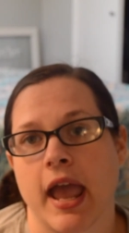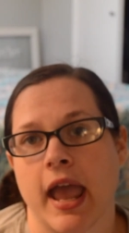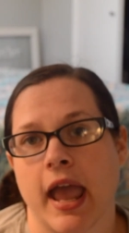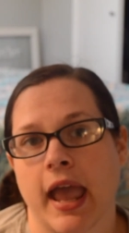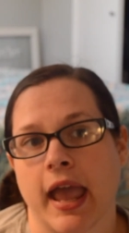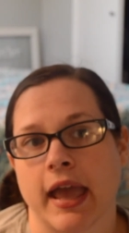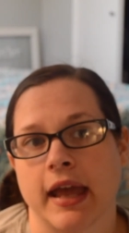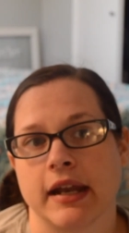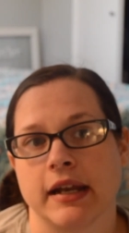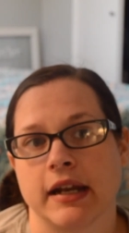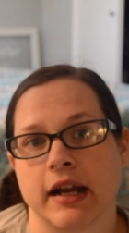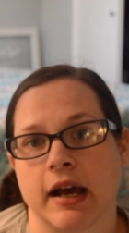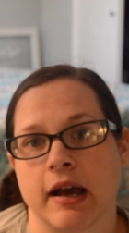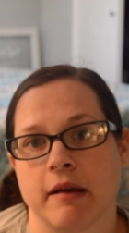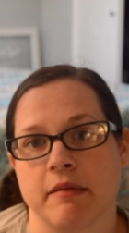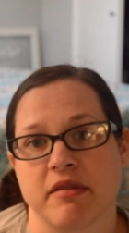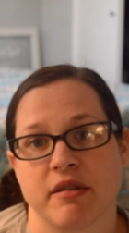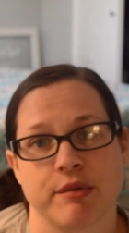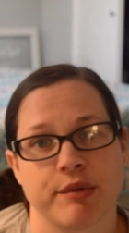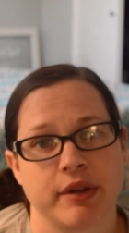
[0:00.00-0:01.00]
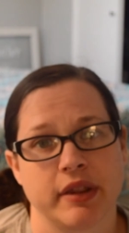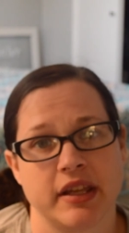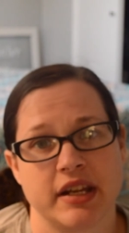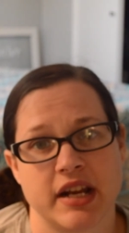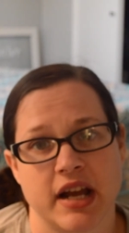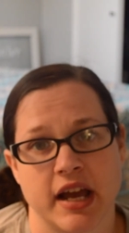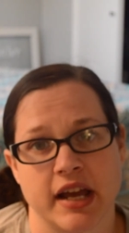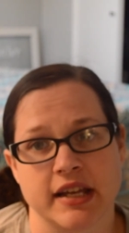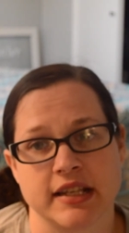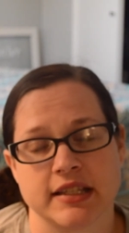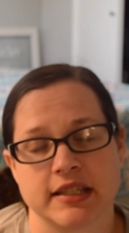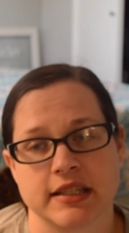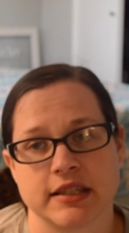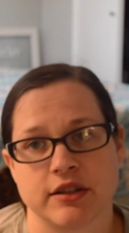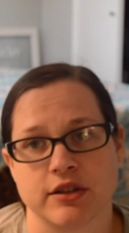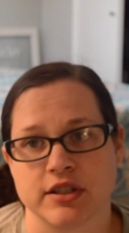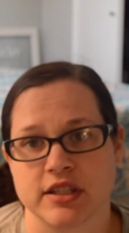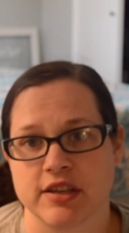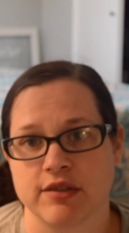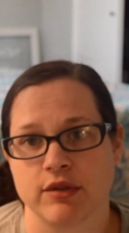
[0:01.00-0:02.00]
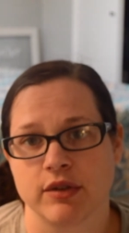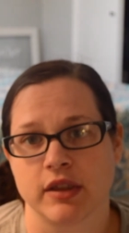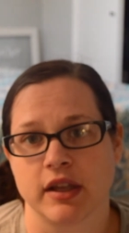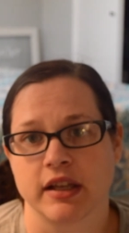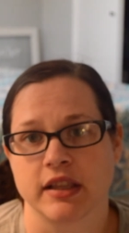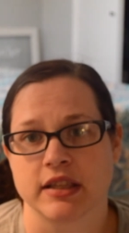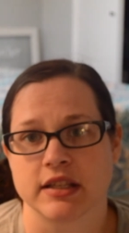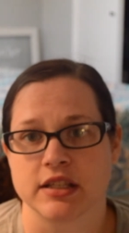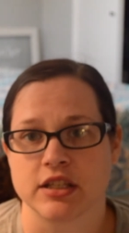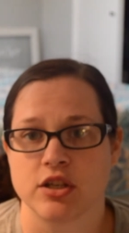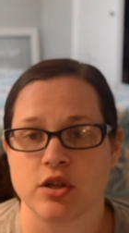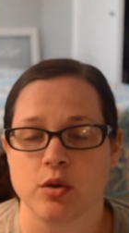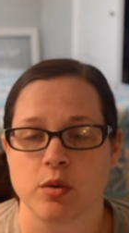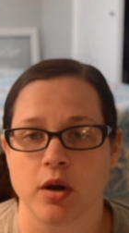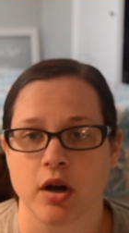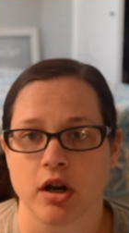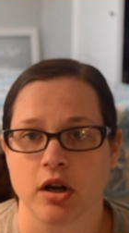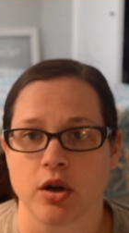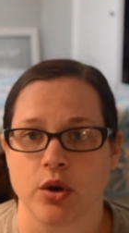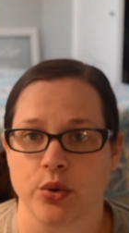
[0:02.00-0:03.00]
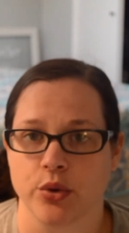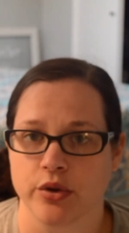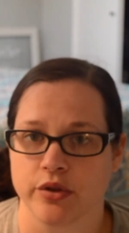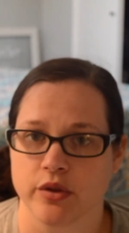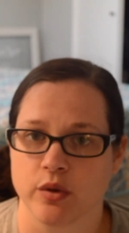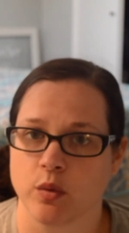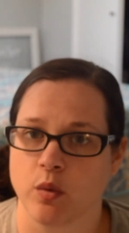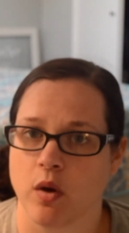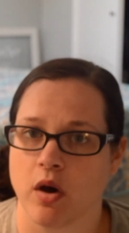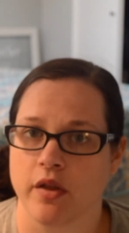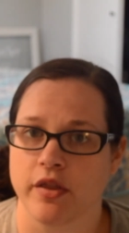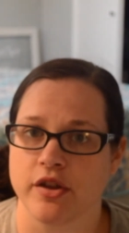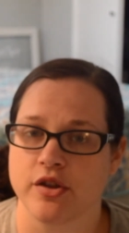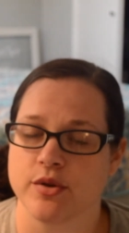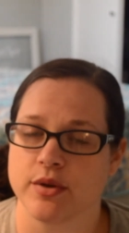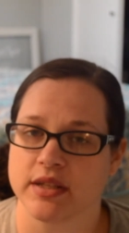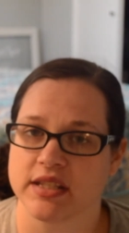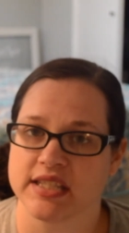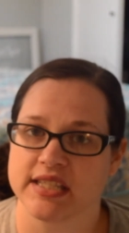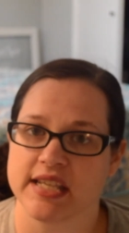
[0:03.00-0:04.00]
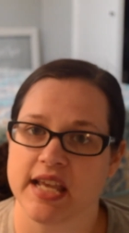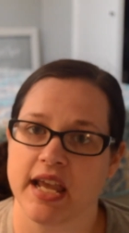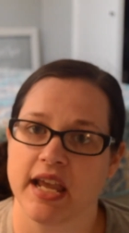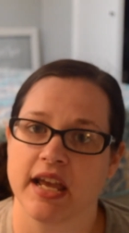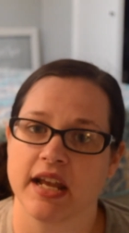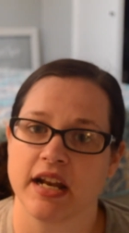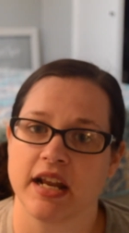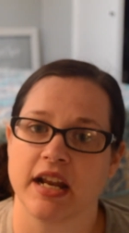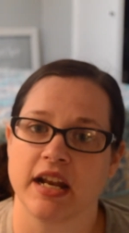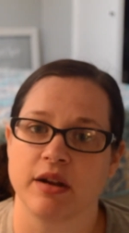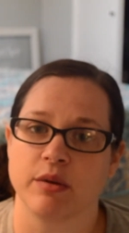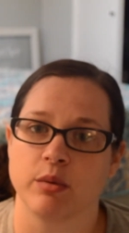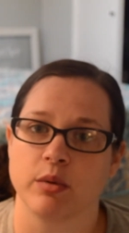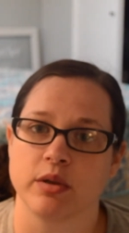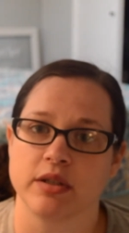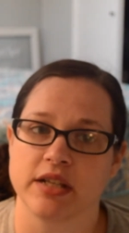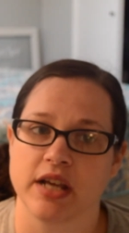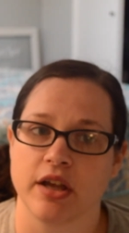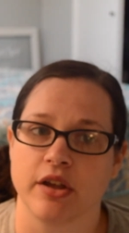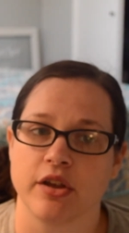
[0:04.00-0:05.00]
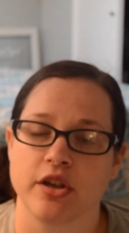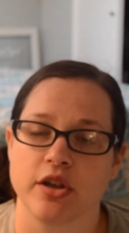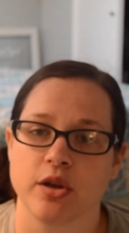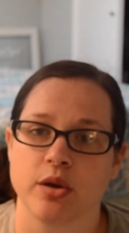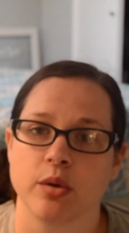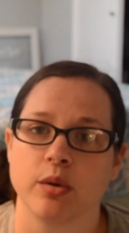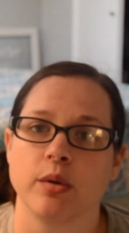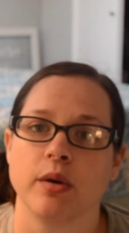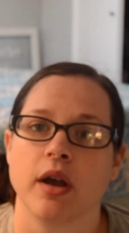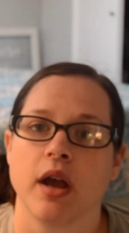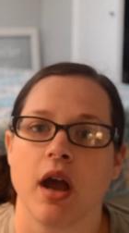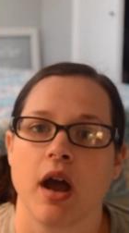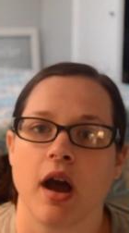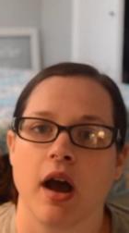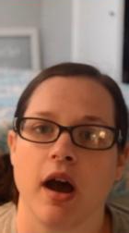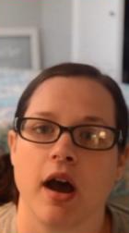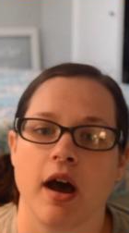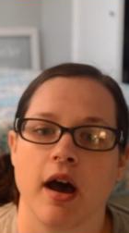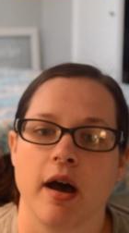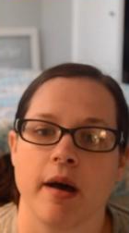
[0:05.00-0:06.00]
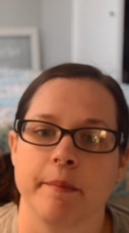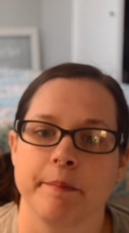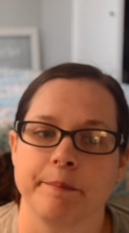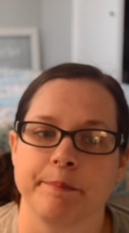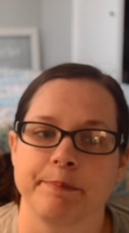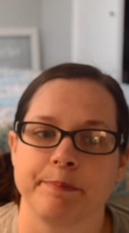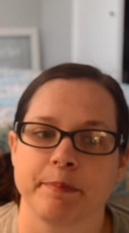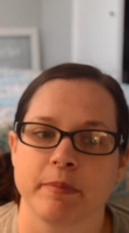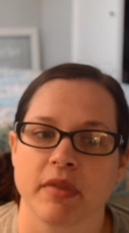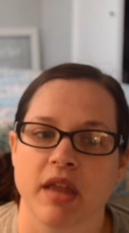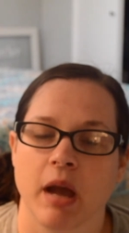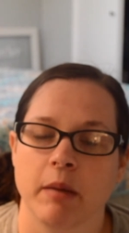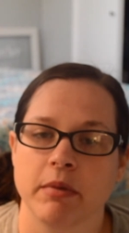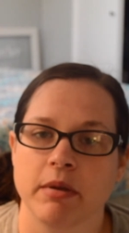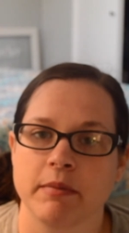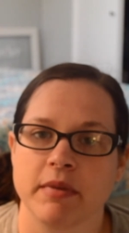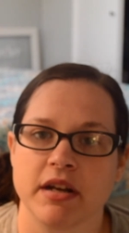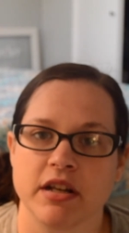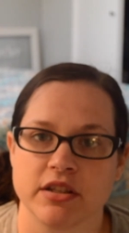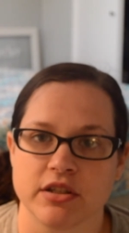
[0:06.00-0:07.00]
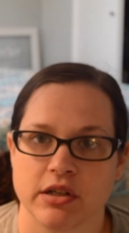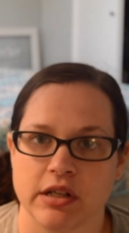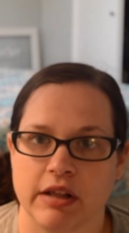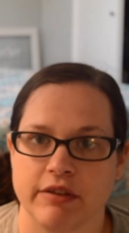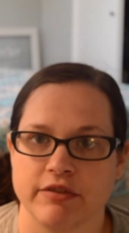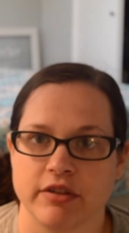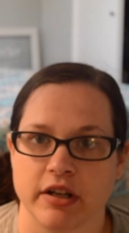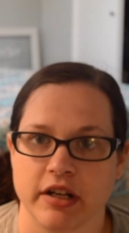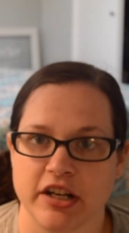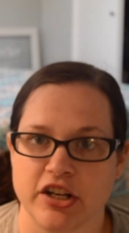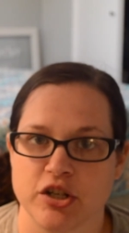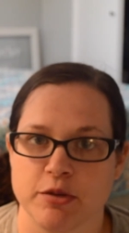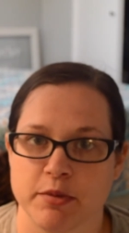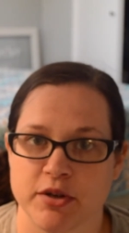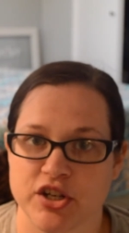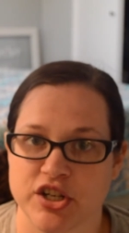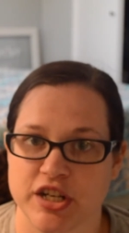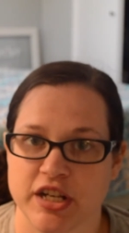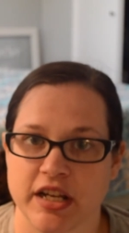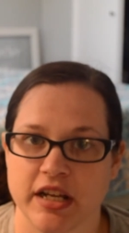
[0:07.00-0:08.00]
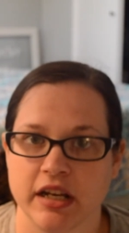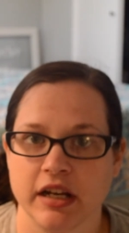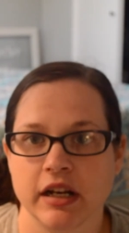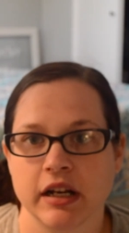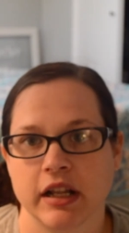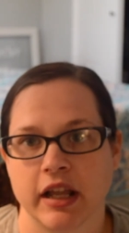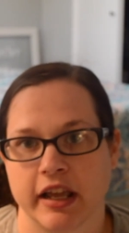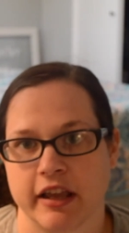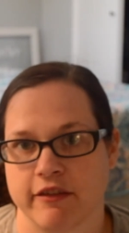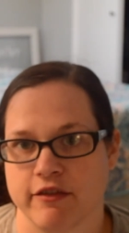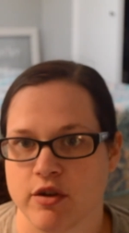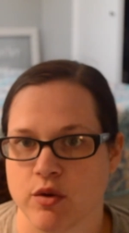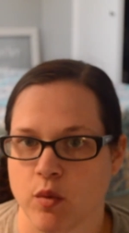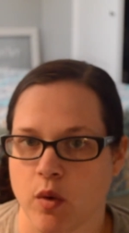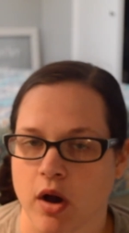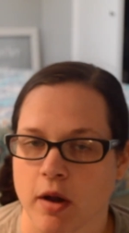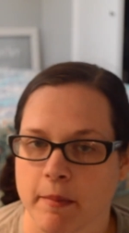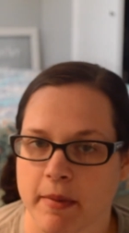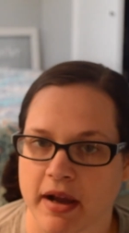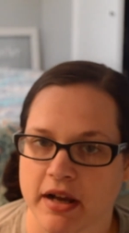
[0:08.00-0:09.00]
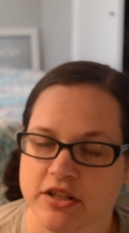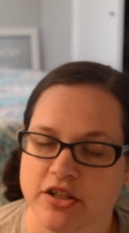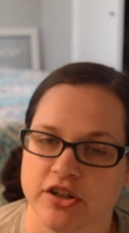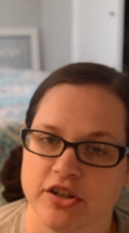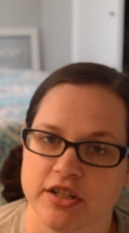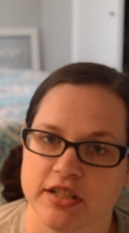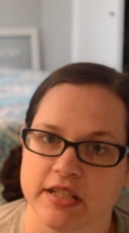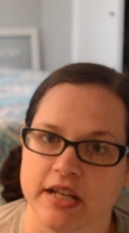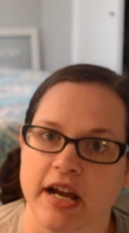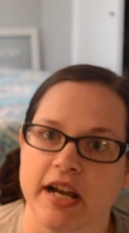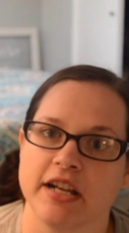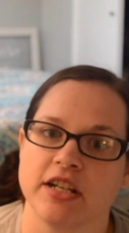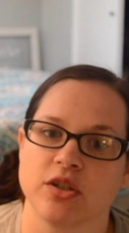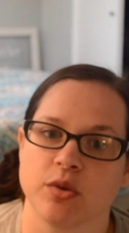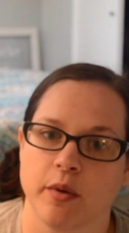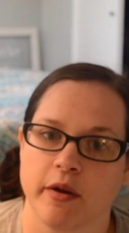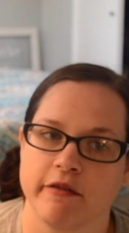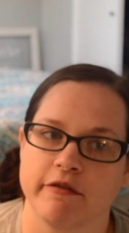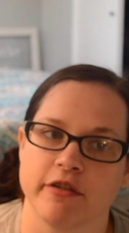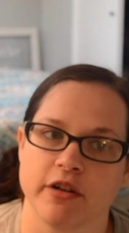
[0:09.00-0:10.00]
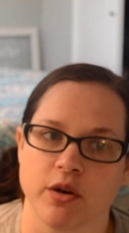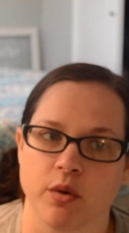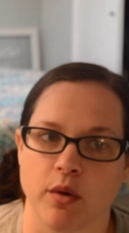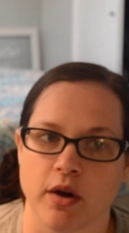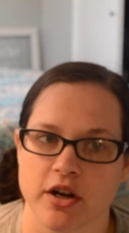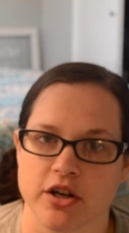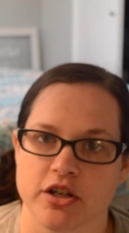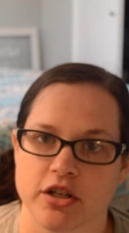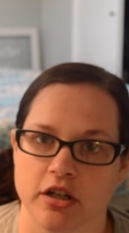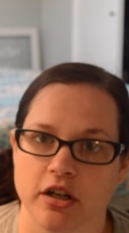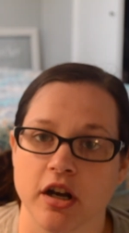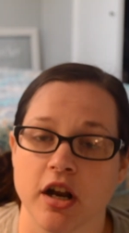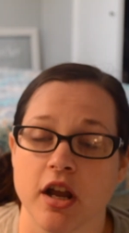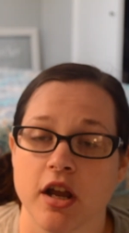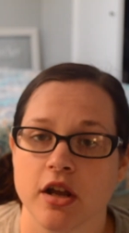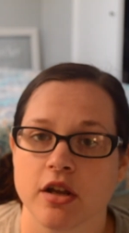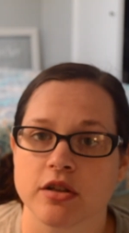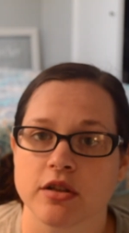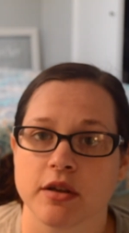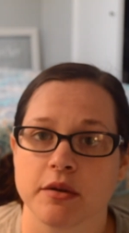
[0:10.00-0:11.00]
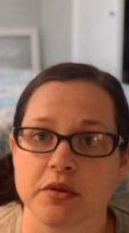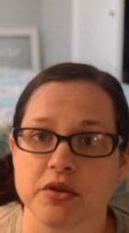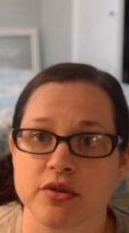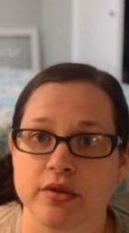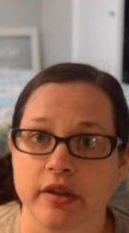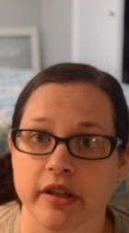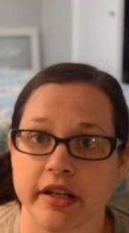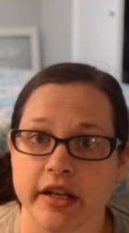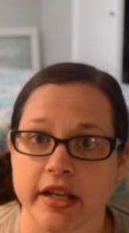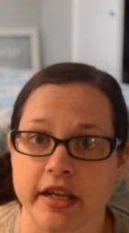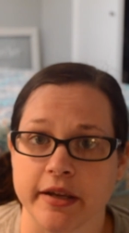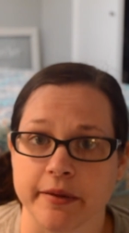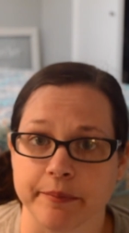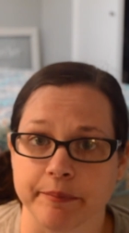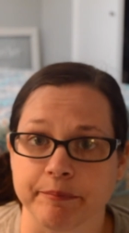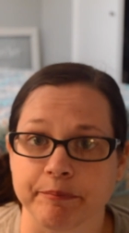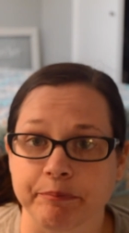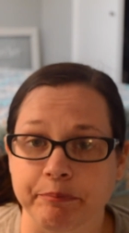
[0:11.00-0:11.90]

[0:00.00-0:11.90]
and they're really nice. There's even like this QR code on the wall that you can scan, and it will tell you how many minutes are left on each machine, like if you walk back to your site to wait for your washer. So that was really neat.